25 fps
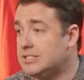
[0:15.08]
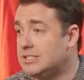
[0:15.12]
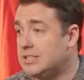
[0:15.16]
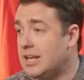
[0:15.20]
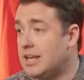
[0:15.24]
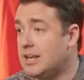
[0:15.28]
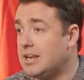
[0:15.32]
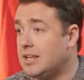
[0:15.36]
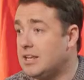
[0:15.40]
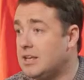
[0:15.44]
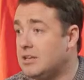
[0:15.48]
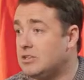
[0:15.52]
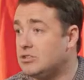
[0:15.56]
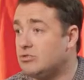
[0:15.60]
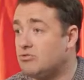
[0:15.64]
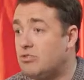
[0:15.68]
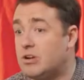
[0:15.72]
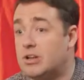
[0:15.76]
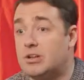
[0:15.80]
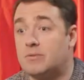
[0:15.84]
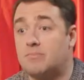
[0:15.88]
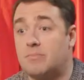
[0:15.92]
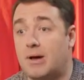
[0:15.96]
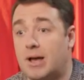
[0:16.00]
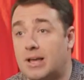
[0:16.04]
is that it is
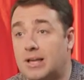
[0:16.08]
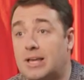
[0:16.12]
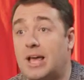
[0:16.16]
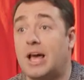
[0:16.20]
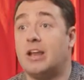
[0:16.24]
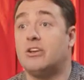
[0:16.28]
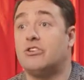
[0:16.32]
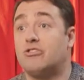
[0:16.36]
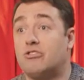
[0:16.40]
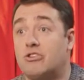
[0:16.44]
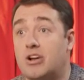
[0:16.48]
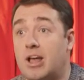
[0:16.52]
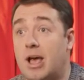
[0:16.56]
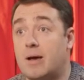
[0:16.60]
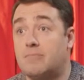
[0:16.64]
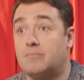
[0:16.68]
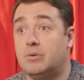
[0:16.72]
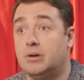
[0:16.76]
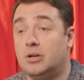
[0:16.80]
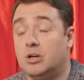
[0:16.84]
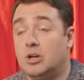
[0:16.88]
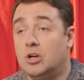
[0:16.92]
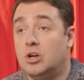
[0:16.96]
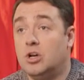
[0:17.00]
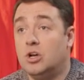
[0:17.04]
written by Kander and Ebb,
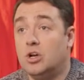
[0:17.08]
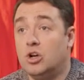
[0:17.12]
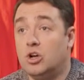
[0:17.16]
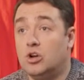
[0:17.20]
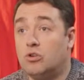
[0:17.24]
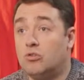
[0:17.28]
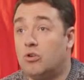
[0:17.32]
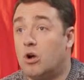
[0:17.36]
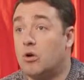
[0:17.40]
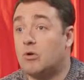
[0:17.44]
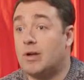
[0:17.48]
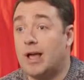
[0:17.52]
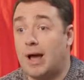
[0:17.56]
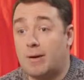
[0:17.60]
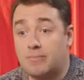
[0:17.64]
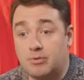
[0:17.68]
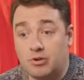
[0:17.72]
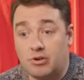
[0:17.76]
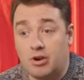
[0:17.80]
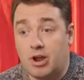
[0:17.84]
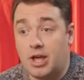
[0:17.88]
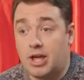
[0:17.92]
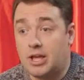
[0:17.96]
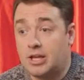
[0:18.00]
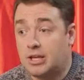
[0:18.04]
who wrote
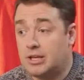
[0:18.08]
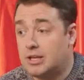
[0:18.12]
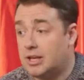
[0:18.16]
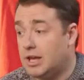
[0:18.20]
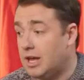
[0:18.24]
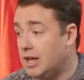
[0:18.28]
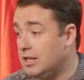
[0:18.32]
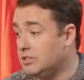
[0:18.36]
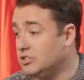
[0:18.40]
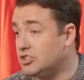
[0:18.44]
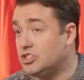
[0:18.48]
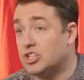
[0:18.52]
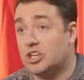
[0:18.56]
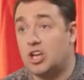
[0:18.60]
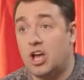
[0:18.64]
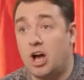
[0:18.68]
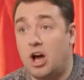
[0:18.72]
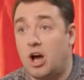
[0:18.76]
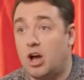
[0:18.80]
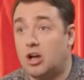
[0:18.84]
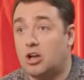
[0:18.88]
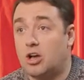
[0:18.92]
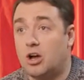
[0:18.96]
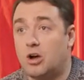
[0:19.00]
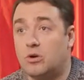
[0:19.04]
Cabaret and
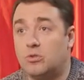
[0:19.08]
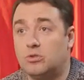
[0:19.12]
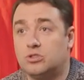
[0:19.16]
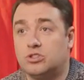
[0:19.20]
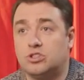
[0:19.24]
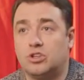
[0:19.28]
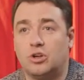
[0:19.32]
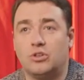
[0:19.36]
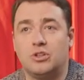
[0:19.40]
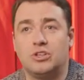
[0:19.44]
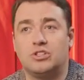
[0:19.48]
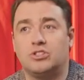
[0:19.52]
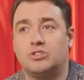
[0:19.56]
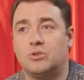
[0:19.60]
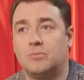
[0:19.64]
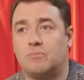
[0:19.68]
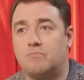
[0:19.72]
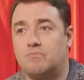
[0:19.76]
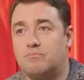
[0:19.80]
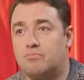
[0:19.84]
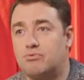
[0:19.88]
Chicago, so there's some